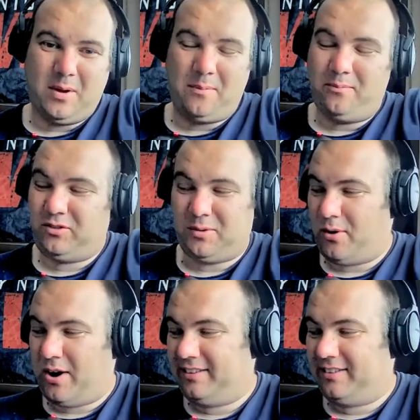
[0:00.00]

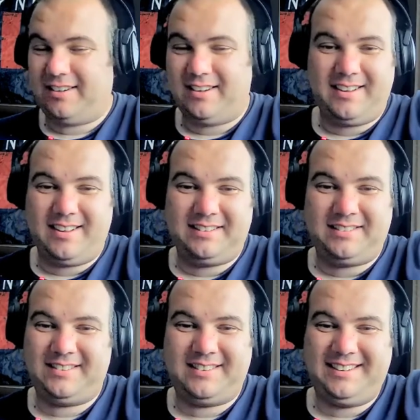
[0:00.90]
Surprisingly, it's
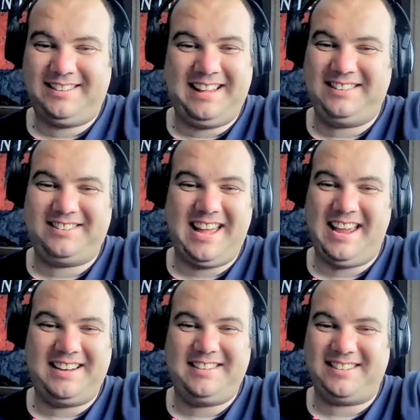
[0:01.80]
insane,
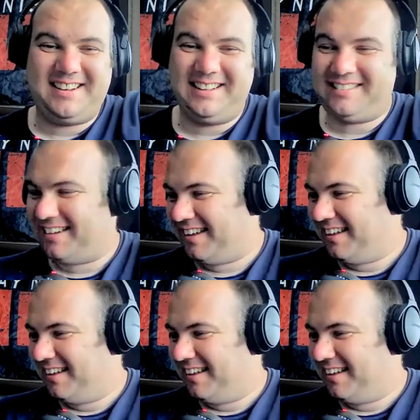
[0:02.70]
isn't it? It's like,